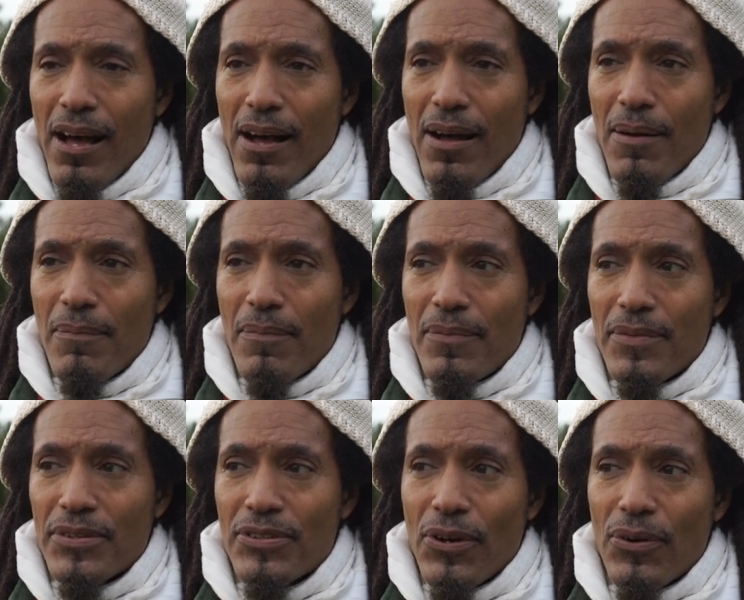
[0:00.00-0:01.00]
Um,
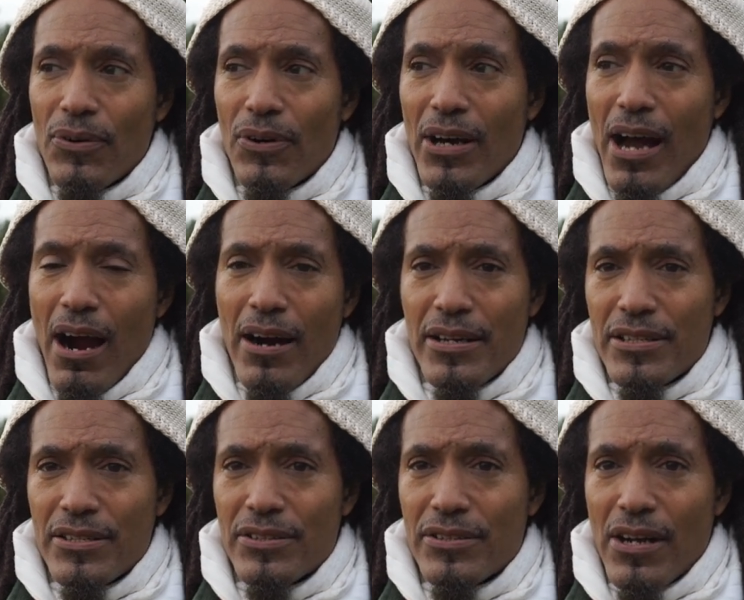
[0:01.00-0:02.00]
so
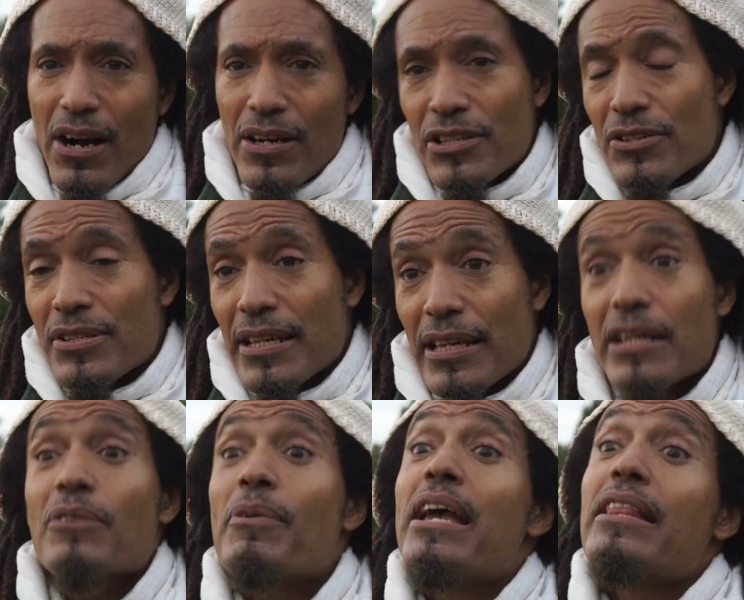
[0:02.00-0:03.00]
artists are using
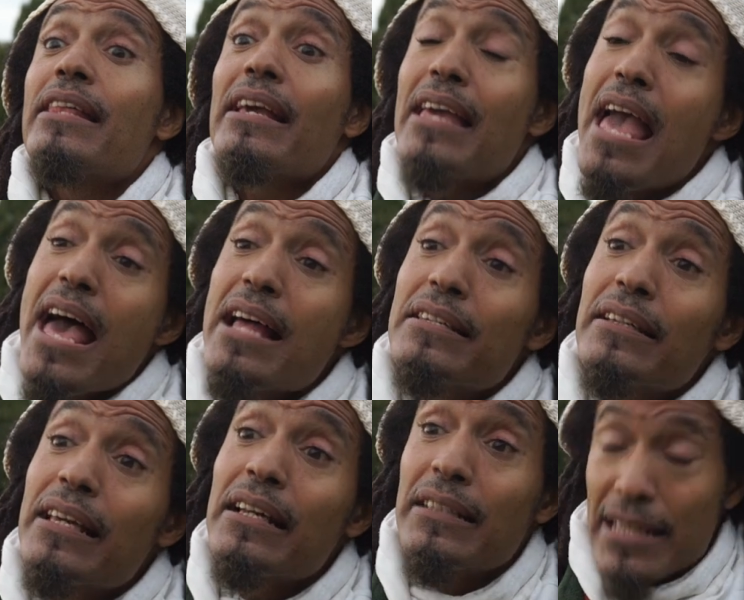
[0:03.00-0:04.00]
any way they can to
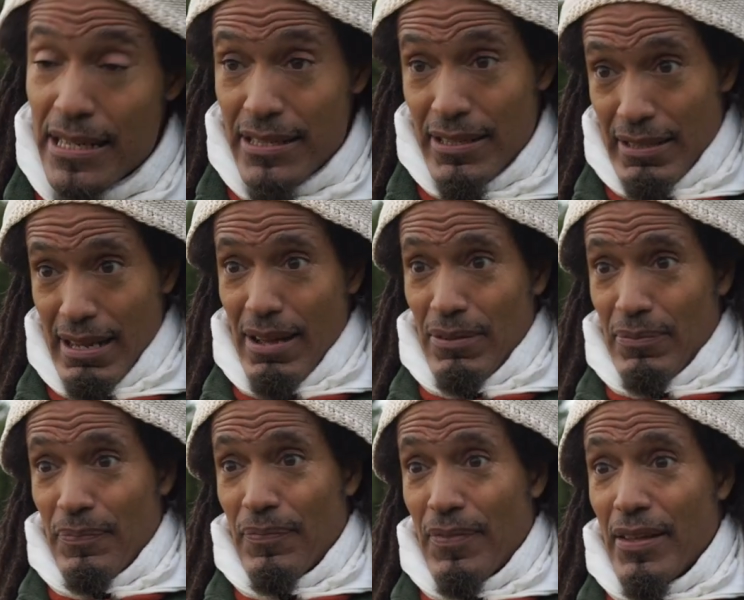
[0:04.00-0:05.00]
get attention now.
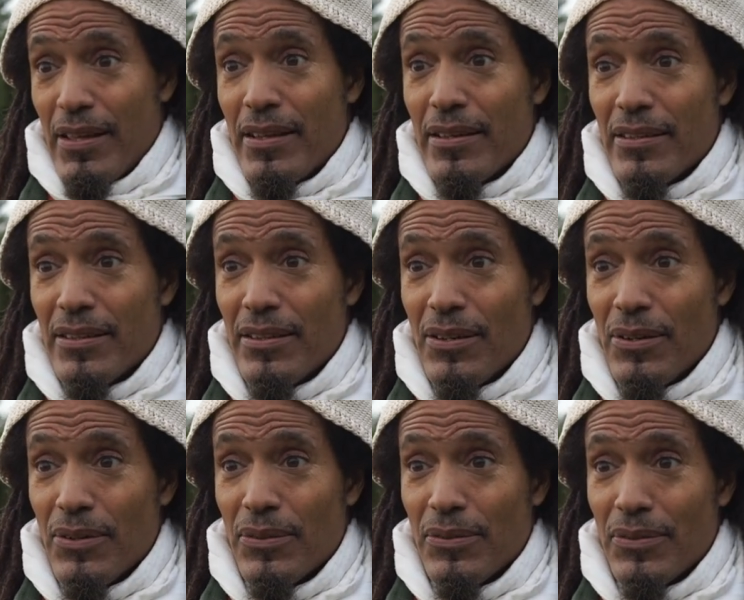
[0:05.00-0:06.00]
You
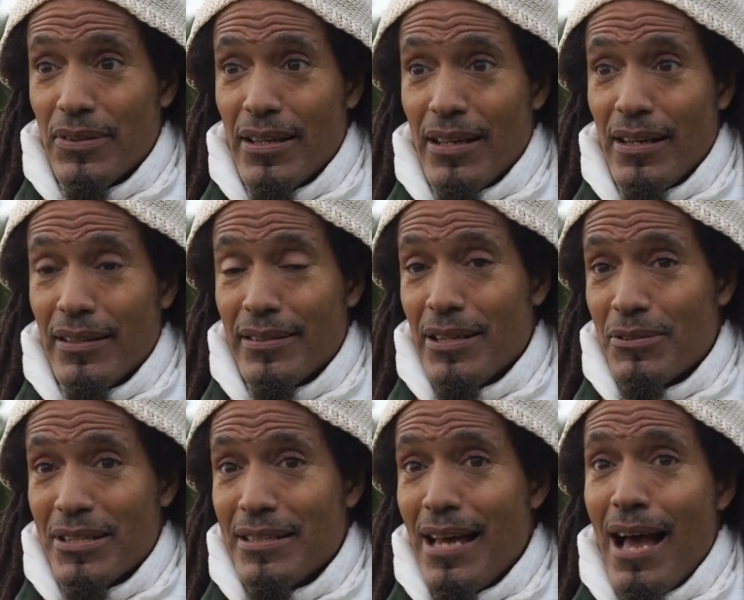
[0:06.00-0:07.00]
know, uh, there
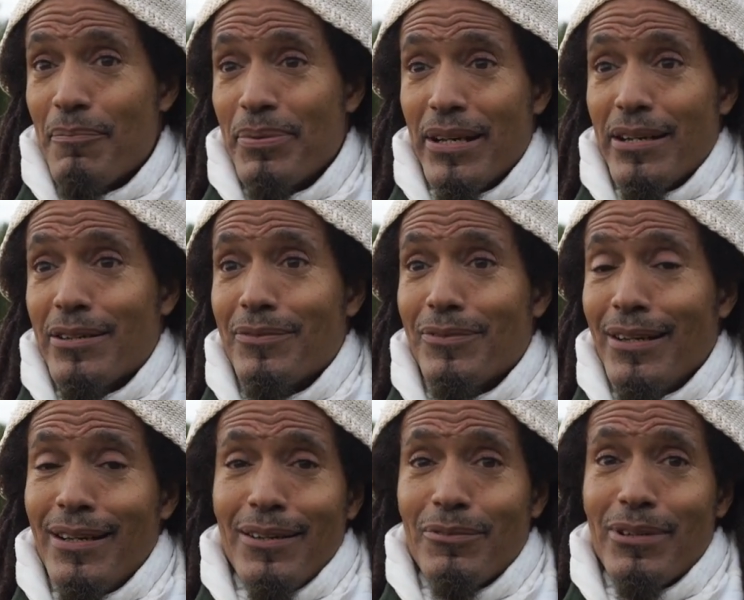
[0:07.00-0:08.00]
was a time period
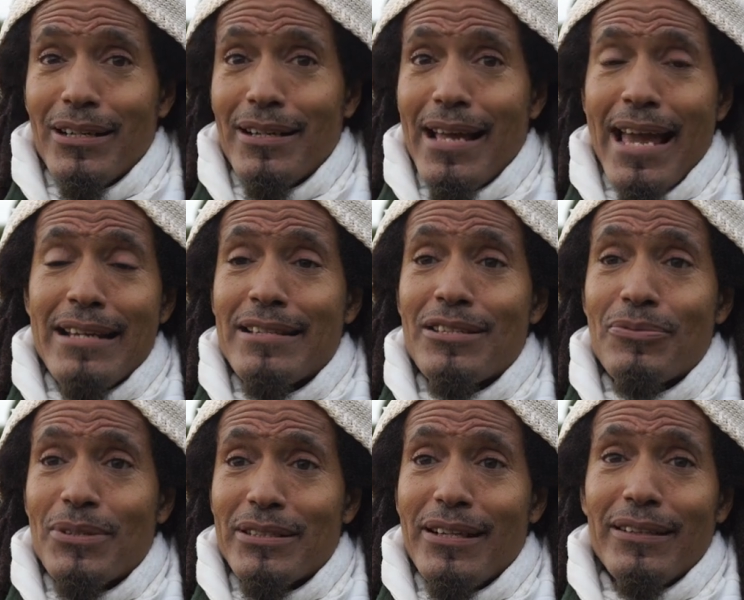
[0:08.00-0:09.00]
where agents
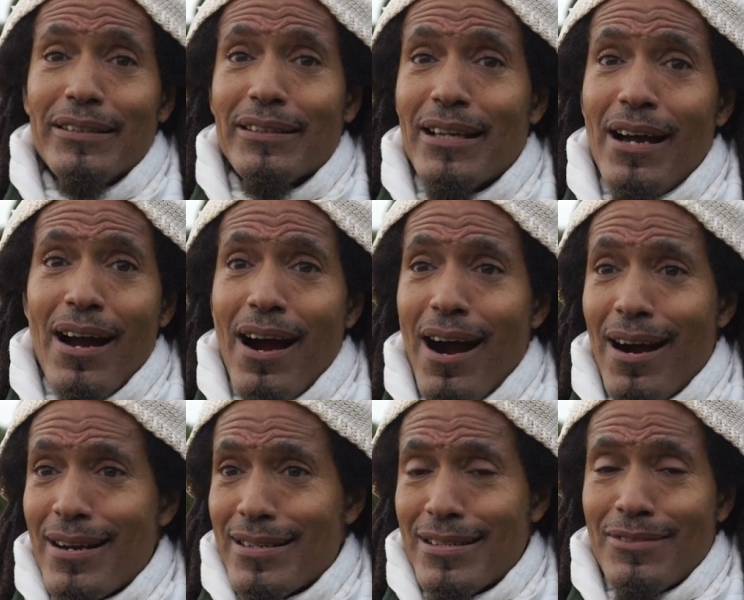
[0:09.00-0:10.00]
were telling
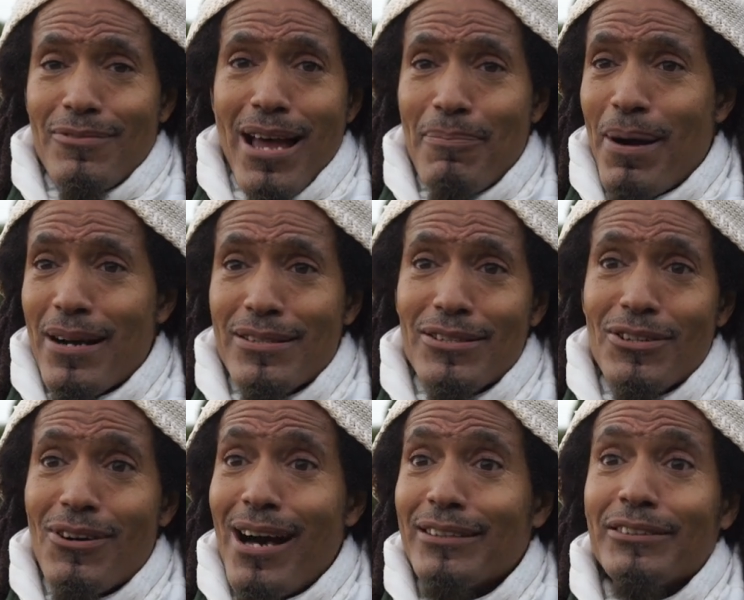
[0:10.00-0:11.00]
artists, rap artists, to
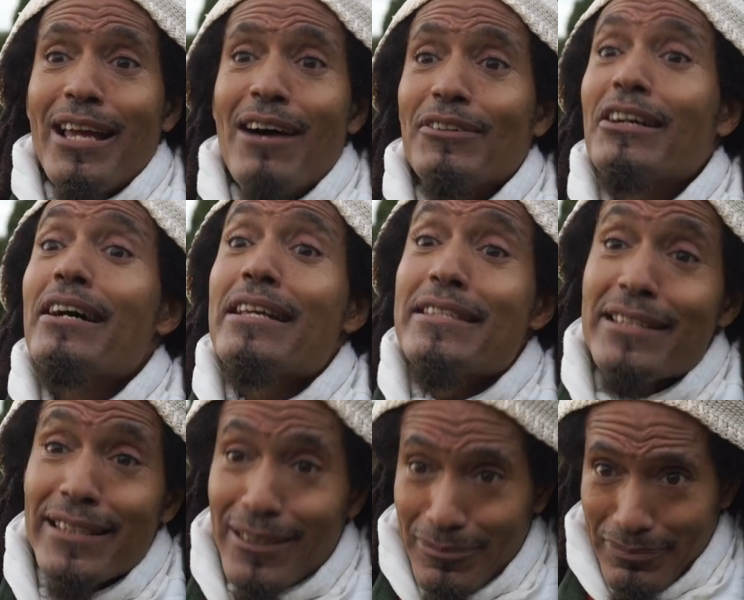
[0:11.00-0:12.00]
go out and have a gun
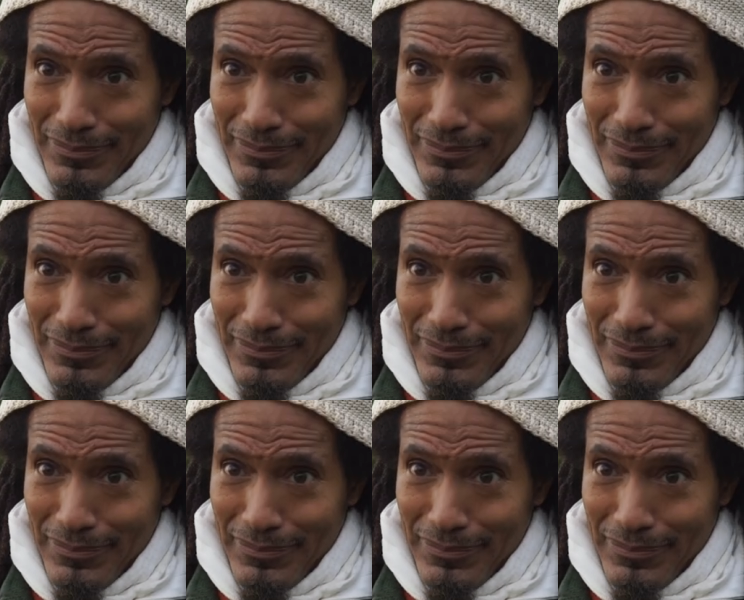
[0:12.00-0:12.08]
incident,